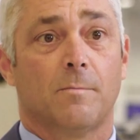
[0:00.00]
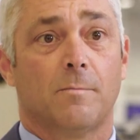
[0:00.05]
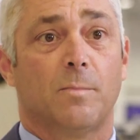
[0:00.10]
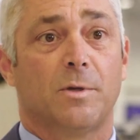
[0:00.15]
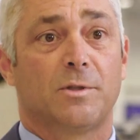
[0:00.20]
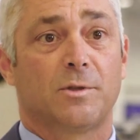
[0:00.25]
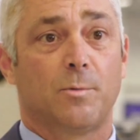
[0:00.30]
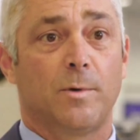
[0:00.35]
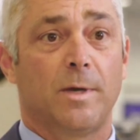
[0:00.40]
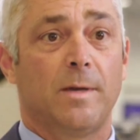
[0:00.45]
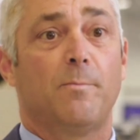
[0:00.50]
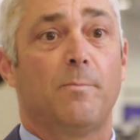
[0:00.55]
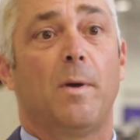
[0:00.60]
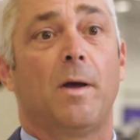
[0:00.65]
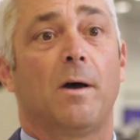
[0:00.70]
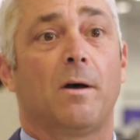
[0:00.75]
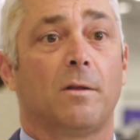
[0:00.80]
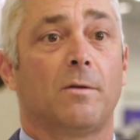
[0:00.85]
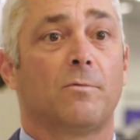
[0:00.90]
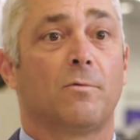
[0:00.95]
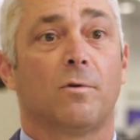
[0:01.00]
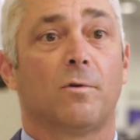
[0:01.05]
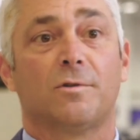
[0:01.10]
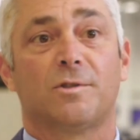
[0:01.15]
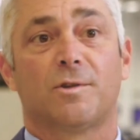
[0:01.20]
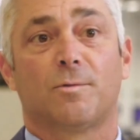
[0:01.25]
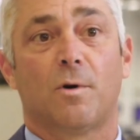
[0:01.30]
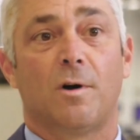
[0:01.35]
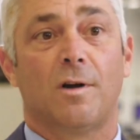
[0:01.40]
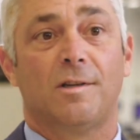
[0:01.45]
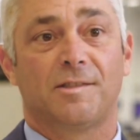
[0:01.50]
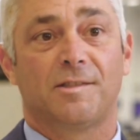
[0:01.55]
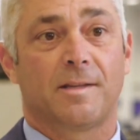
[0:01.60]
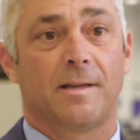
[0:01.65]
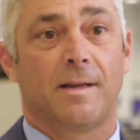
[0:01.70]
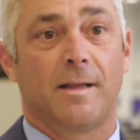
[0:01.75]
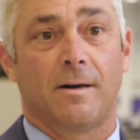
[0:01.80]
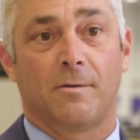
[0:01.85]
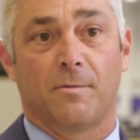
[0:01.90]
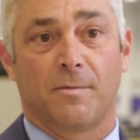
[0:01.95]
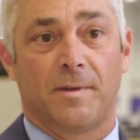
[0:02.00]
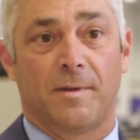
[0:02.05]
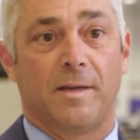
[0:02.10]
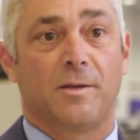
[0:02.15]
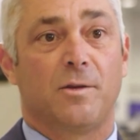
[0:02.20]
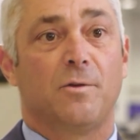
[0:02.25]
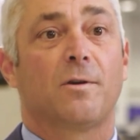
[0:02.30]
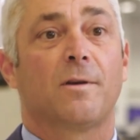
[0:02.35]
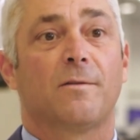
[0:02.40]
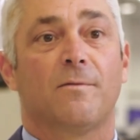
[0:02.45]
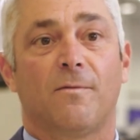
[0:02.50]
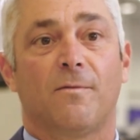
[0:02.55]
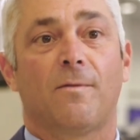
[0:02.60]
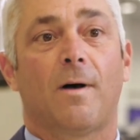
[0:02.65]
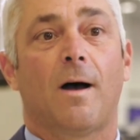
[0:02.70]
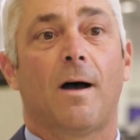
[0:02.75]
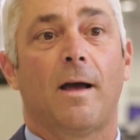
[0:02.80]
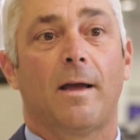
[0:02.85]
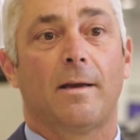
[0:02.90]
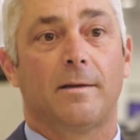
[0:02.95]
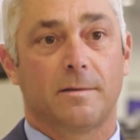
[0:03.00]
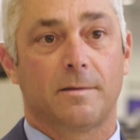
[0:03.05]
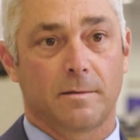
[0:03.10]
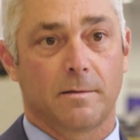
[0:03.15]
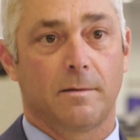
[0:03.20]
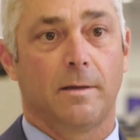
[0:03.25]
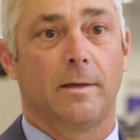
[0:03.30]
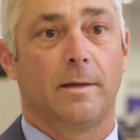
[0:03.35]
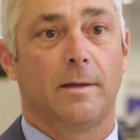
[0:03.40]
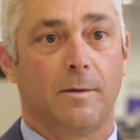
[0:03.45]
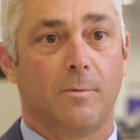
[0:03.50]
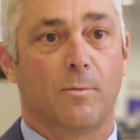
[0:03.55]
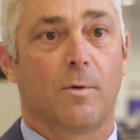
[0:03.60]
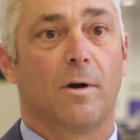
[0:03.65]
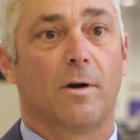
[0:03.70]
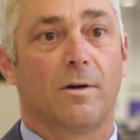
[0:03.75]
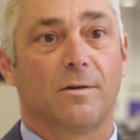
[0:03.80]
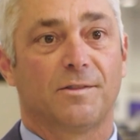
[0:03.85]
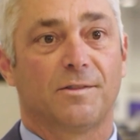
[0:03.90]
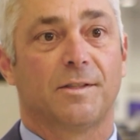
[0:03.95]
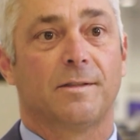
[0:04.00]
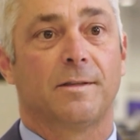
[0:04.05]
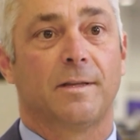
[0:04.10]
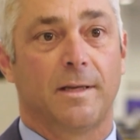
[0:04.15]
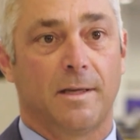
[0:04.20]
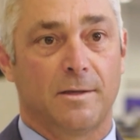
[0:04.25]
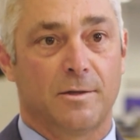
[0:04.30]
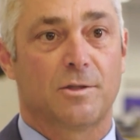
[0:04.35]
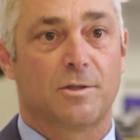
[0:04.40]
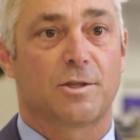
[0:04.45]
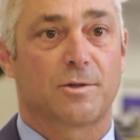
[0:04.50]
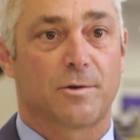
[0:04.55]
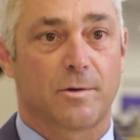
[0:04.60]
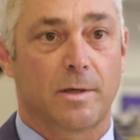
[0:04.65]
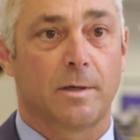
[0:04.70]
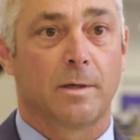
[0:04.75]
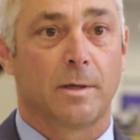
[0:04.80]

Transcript: between Bell and Rolls-Royce that I don't think you can find anywhere else in the industry.